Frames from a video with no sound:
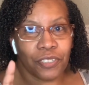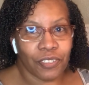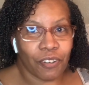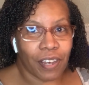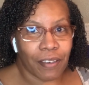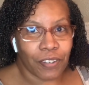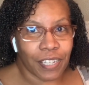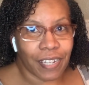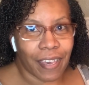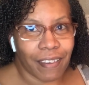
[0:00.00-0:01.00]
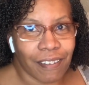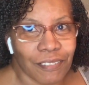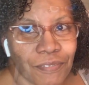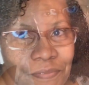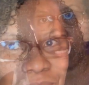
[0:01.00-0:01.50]
Y'all have a good day.
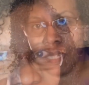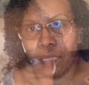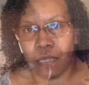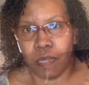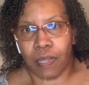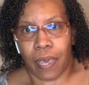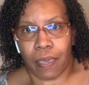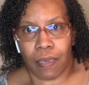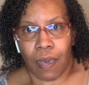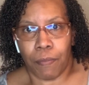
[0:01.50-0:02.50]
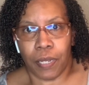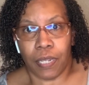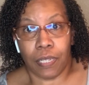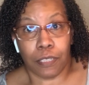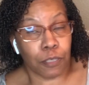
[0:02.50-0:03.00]
Please like, comment,
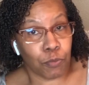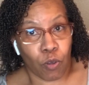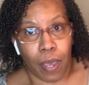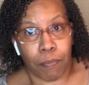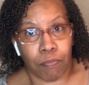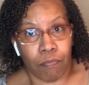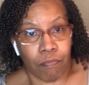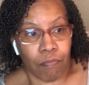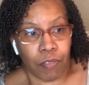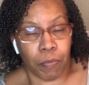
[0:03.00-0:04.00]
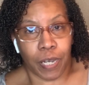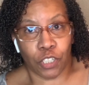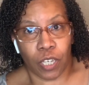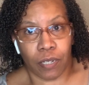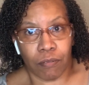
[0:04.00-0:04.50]
and subscribe to my
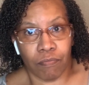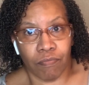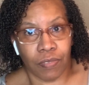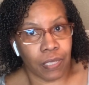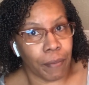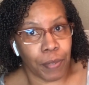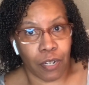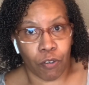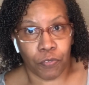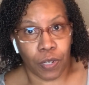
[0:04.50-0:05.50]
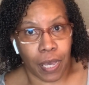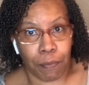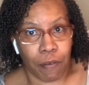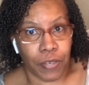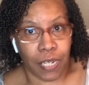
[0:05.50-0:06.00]
channel. Let me know if you like
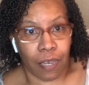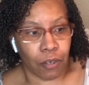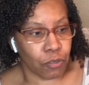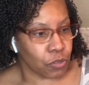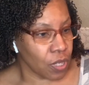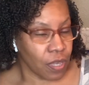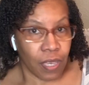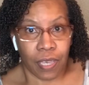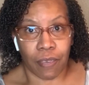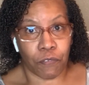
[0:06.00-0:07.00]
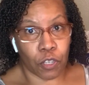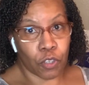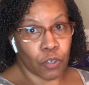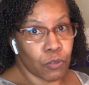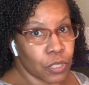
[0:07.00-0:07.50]
my videos, if you
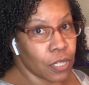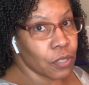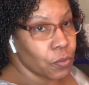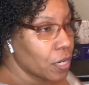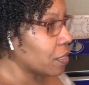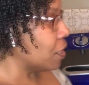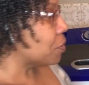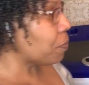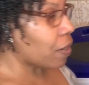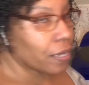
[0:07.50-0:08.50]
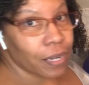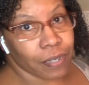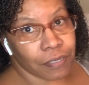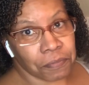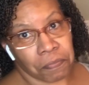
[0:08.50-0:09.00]
use either one of these
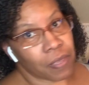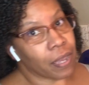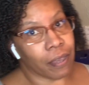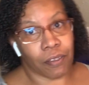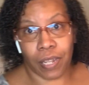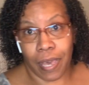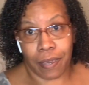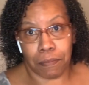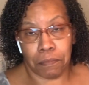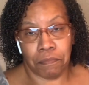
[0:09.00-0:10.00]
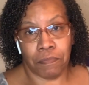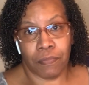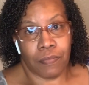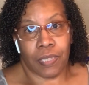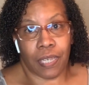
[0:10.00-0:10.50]
products, how you like them,
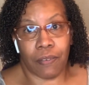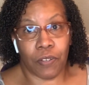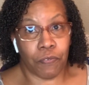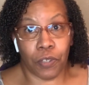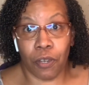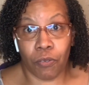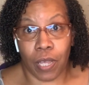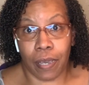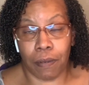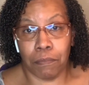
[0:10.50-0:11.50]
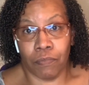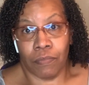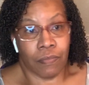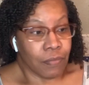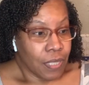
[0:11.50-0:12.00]
even if you don't like them.
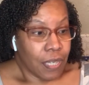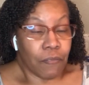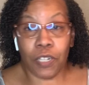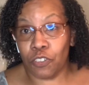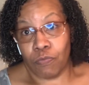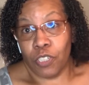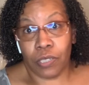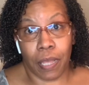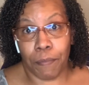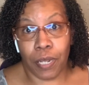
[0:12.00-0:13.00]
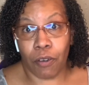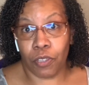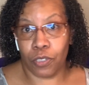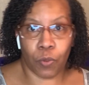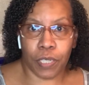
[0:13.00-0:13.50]
Just let me know
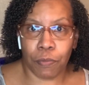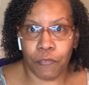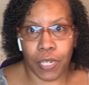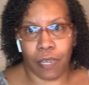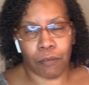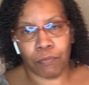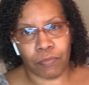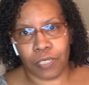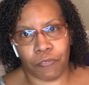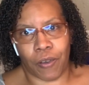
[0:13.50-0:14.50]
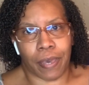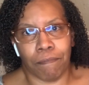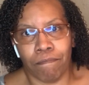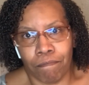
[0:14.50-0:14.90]
that you watched my video. It's fine.